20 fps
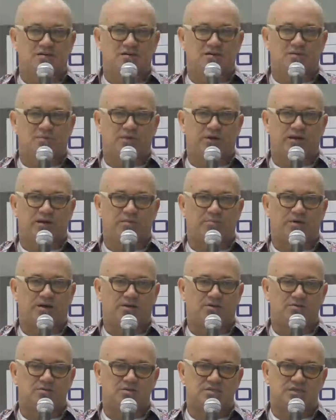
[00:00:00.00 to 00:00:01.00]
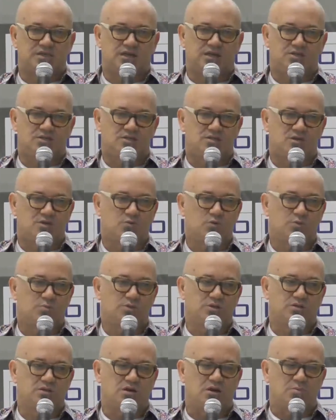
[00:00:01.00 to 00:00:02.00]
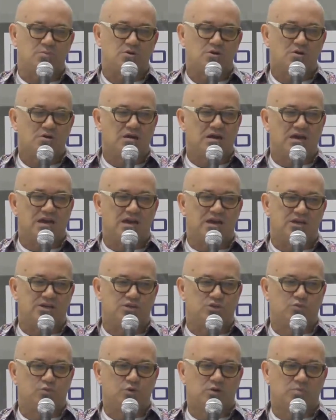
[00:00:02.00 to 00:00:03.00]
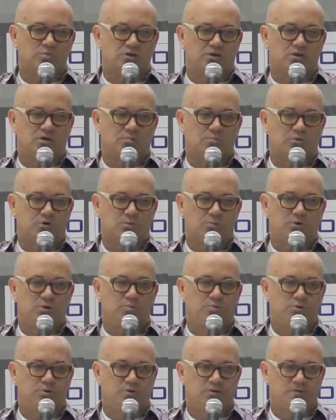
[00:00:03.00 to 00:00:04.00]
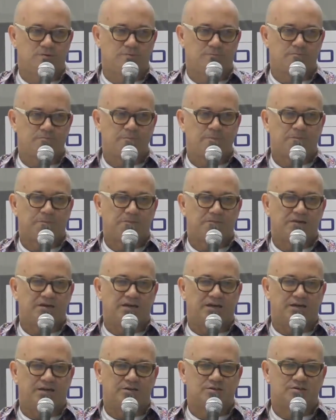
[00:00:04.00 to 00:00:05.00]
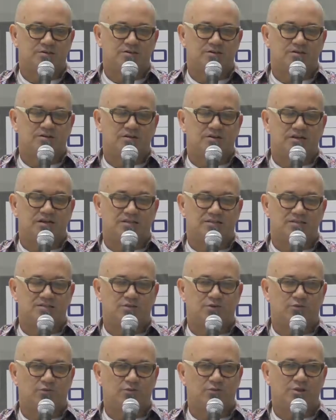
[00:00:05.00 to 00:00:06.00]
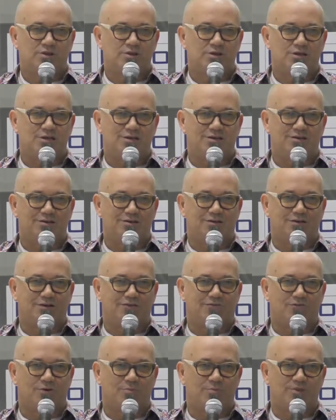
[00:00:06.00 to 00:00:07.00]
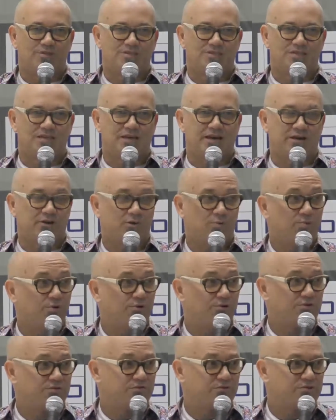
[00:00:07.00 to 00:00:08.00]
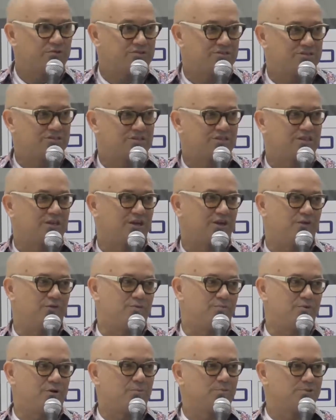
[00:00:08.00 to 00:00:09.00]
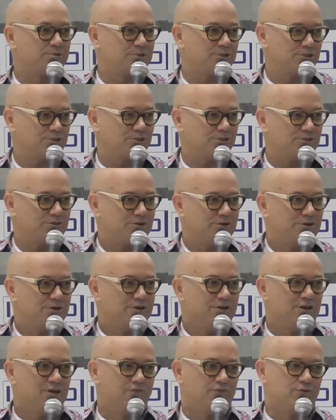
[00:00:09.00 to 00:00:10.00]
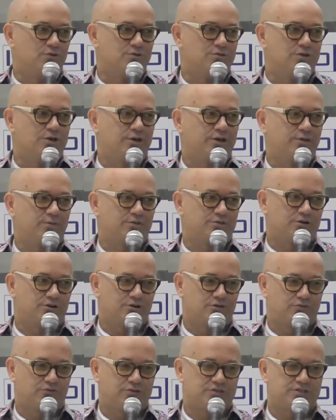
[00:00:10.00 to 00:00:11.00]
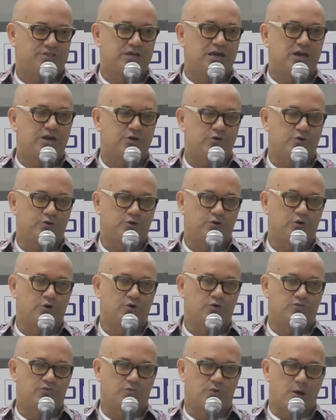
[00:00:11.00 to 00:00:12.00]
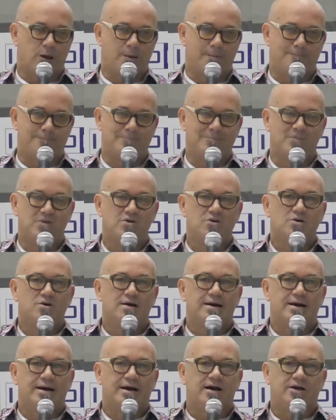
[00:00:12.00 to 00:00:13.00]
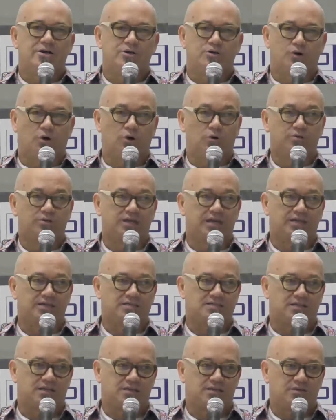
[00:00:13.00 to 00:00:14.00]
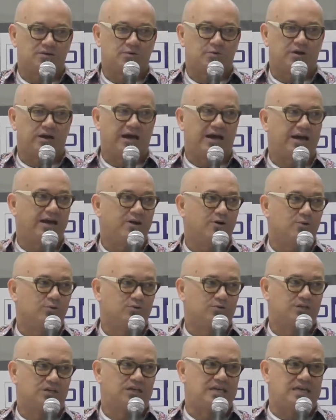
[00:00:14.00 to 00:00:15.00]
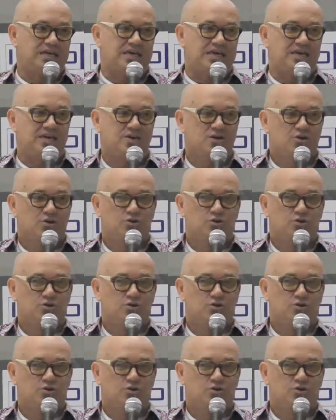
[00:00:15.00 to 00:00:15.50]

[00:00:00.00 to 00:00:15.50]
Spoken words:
want to come back to this edge thing one more time. Edge will become more and more important, and it's a really, from a CIO point of view, it's a scary proposition. If you thought it was hard for a CIO to go from your own data center where I owned the key to